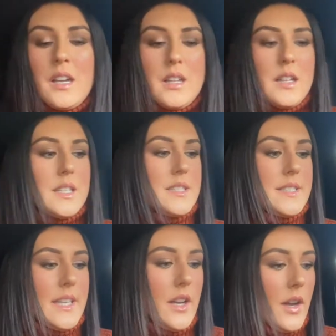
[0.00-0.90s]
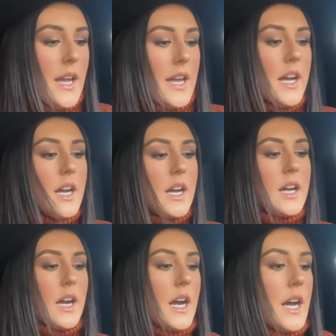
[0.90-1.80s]
let's see okay
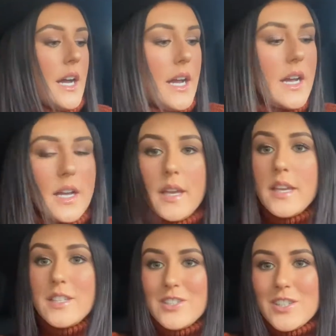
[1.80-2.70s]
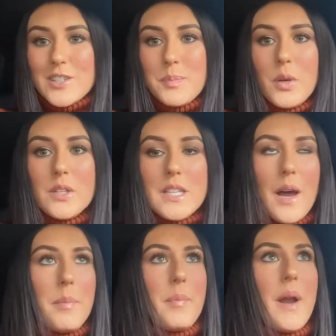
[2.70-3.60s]
i just pulled
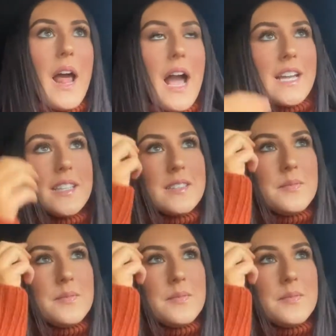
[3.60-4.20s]
up but i